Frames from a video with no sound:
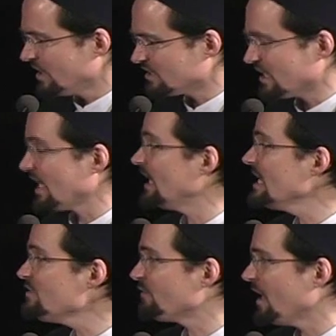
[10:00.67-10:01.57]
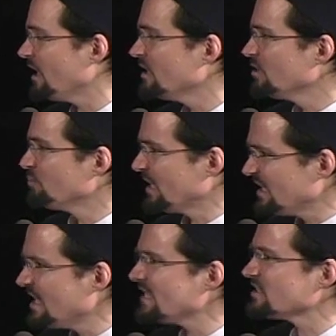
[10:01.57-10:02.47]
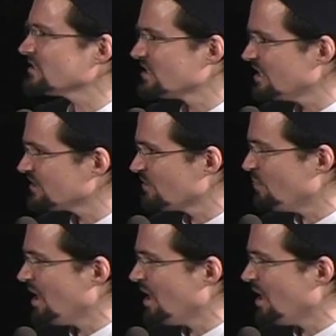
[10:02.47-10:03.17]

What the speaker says: is a Khalifa, but in essence he is a